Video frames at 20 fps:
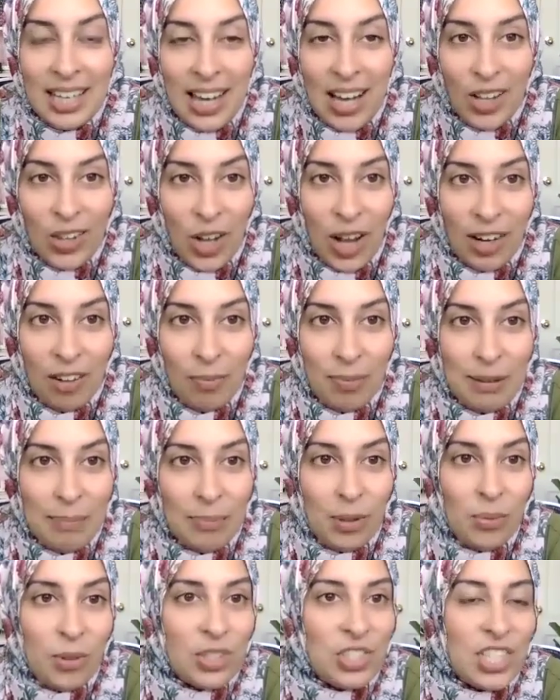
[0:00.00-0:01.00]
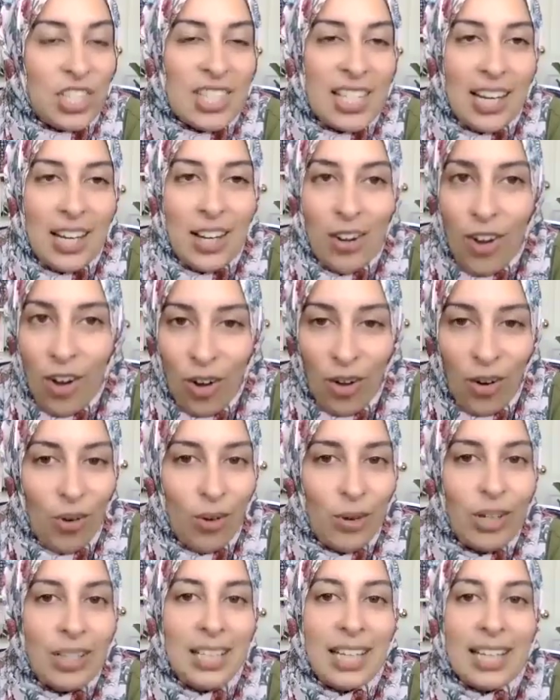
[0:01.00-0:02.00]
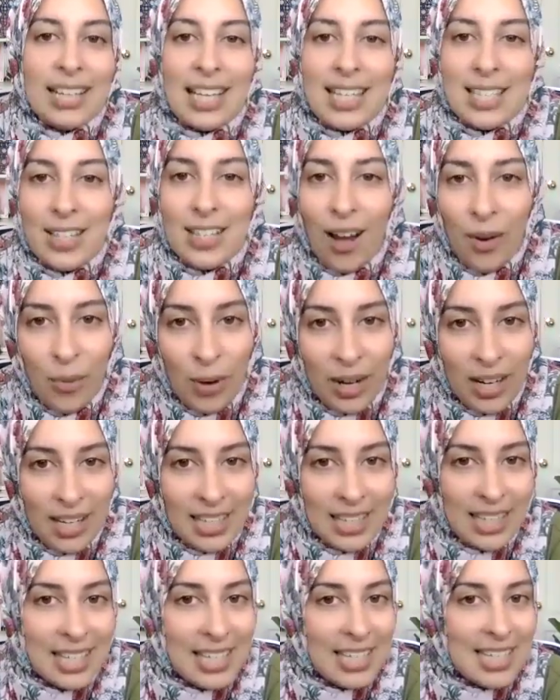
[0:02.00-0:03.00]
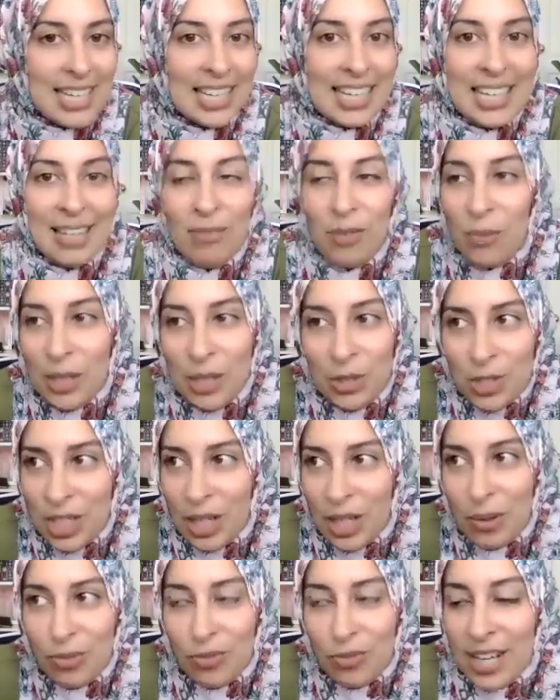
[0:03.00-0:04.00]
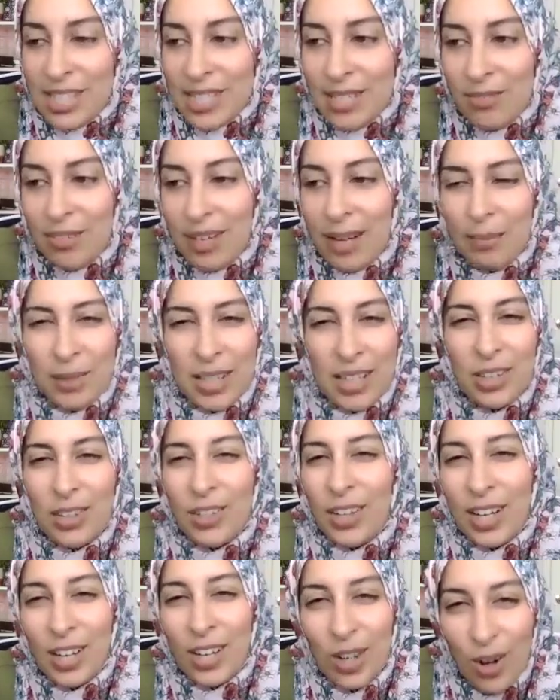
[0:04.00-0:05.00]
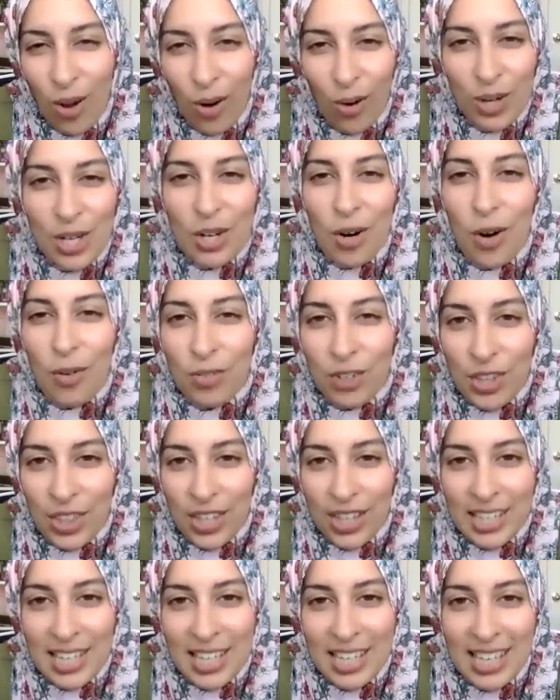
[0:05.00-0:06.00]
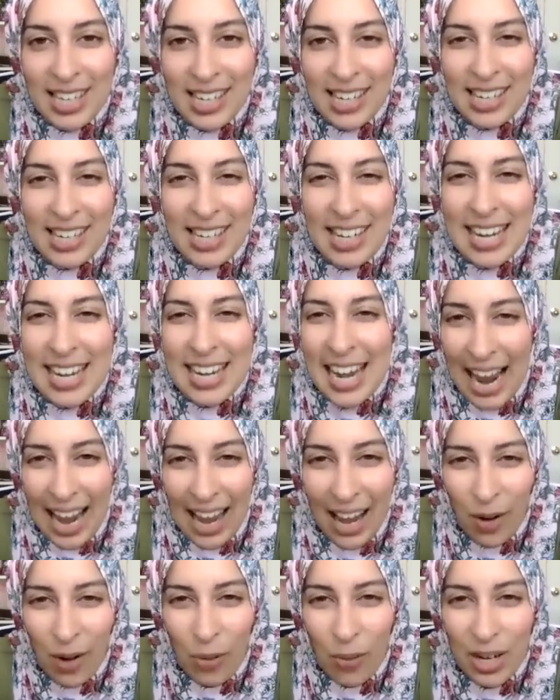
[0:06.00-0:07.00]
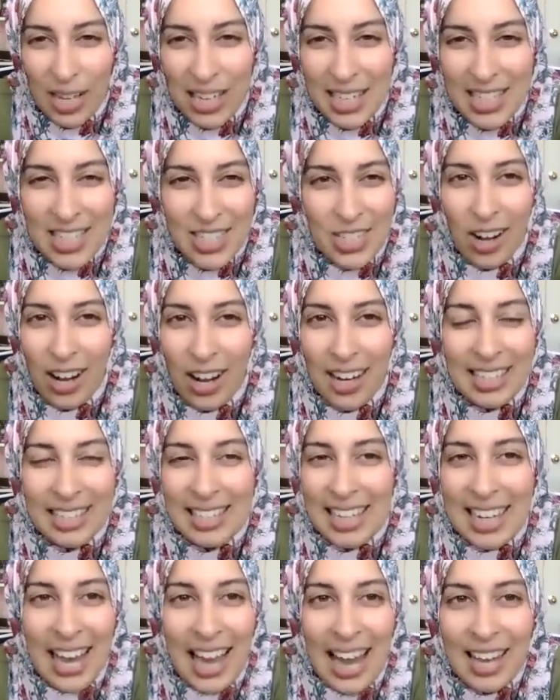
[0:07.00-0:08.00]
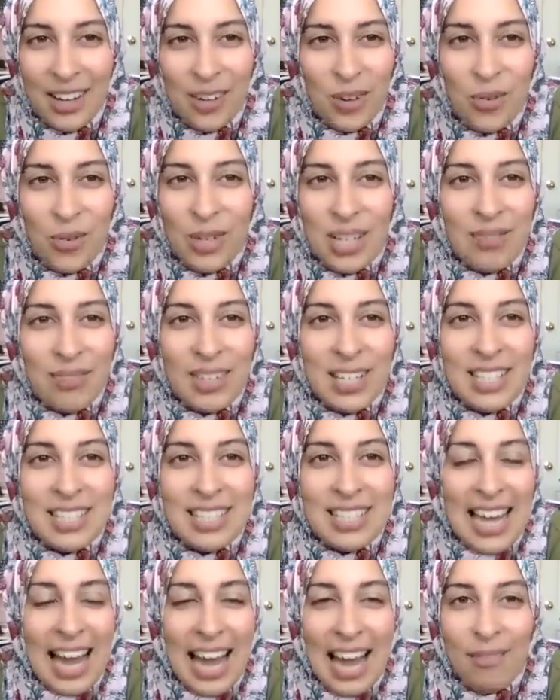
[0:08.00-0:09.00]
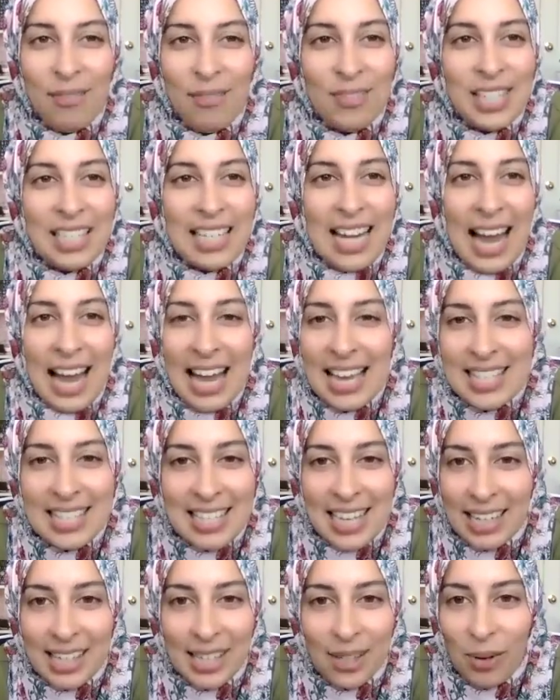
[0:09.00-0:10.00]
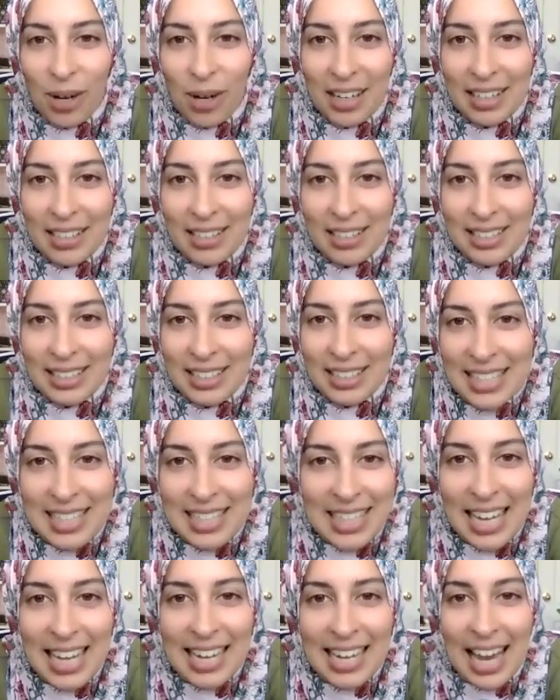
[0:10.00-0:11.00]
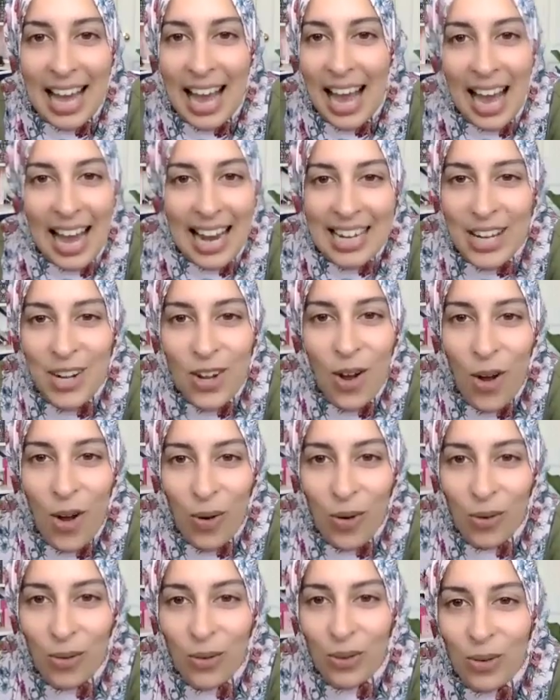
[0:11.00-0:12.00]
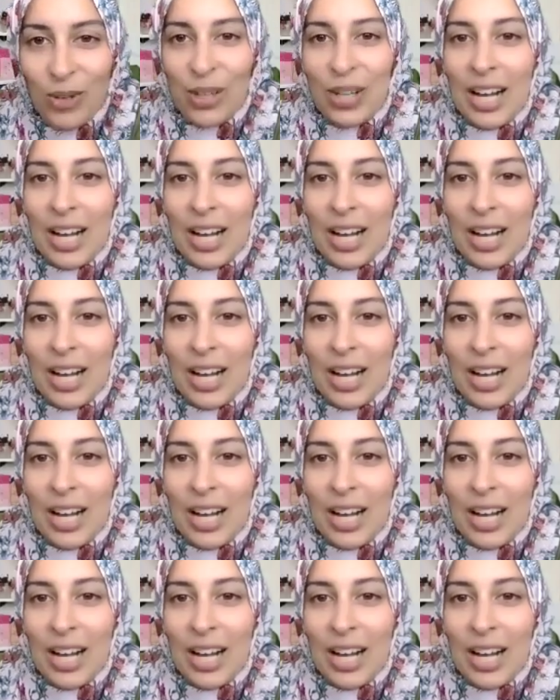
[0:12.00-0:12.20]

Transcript: A lot of people will just say, no, like, that's not what it is. Like, even when you share with friends and family, they're like, no, you're overthinking it. Now it's not like, I don't even have to ask anyone. It's like, I know